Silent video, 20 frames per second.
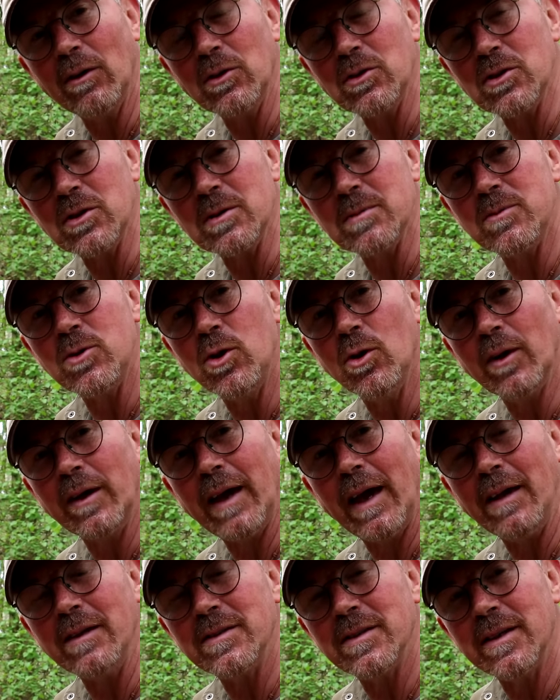which is you're
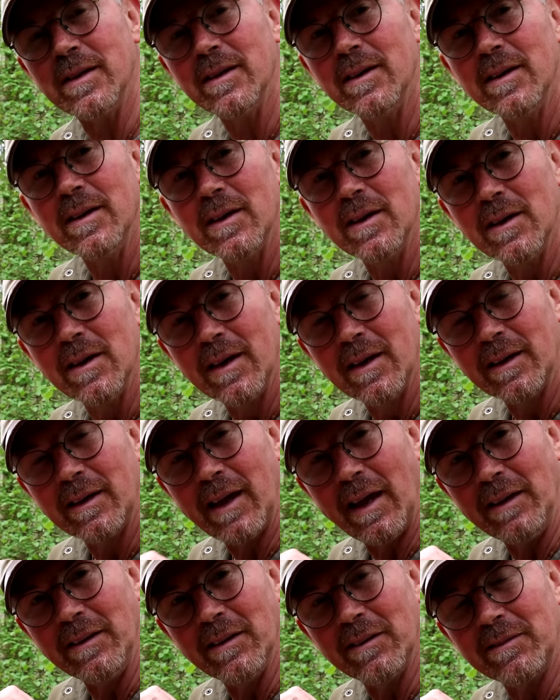getting
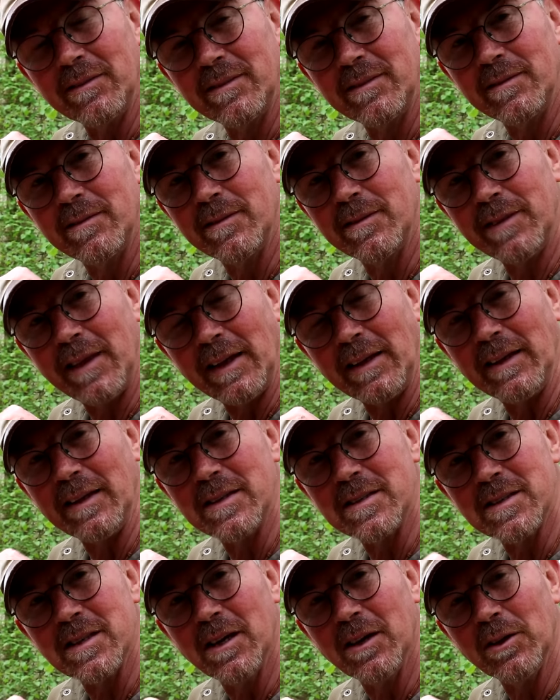the
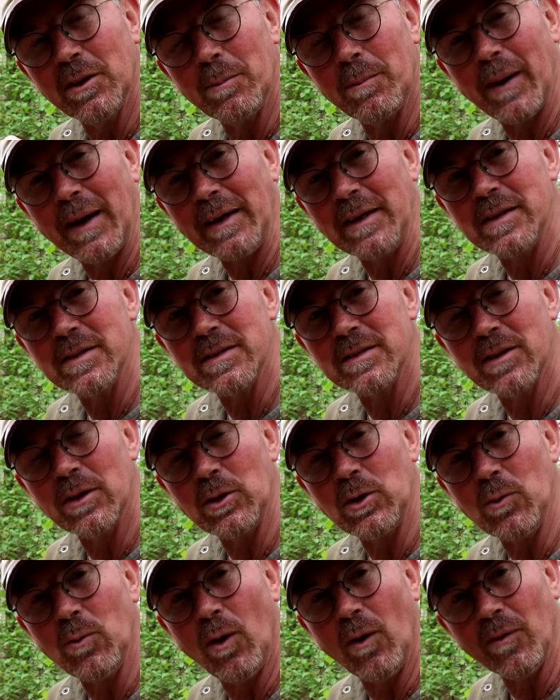thickness at the base
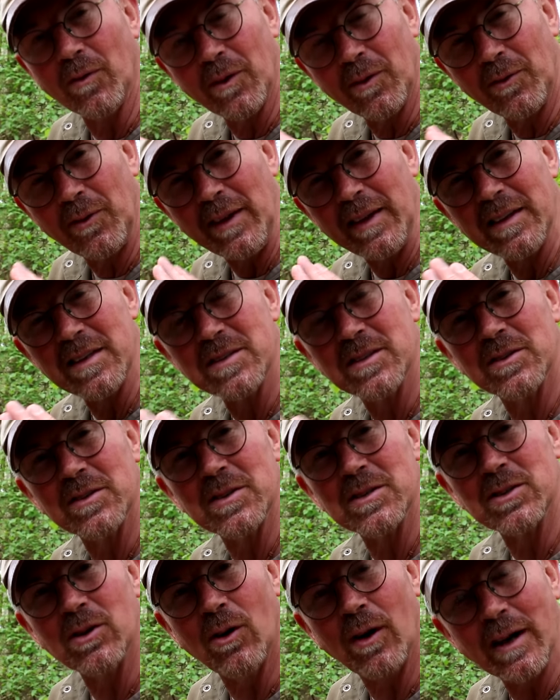that you want, the thickness at
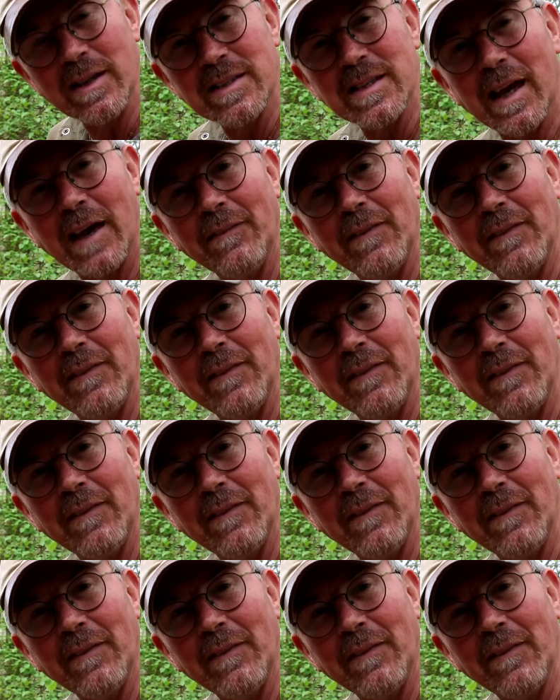the sides,